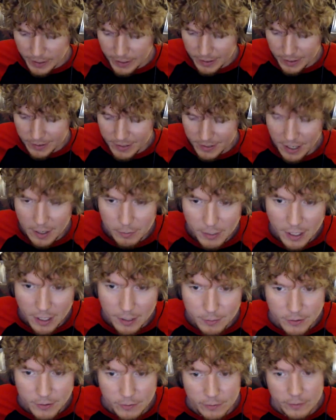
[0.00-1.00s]
time
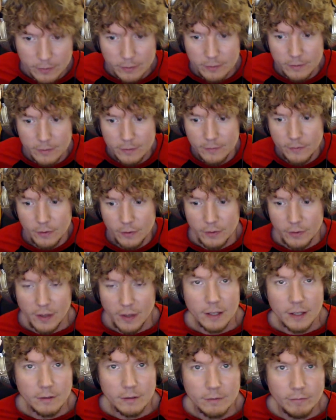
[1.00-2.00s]
capsule for
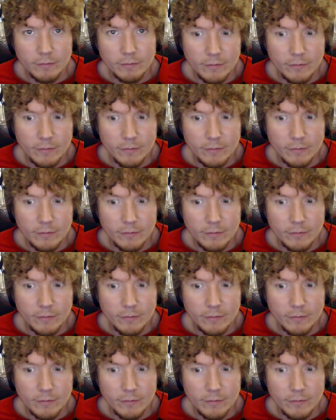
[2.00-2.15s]
that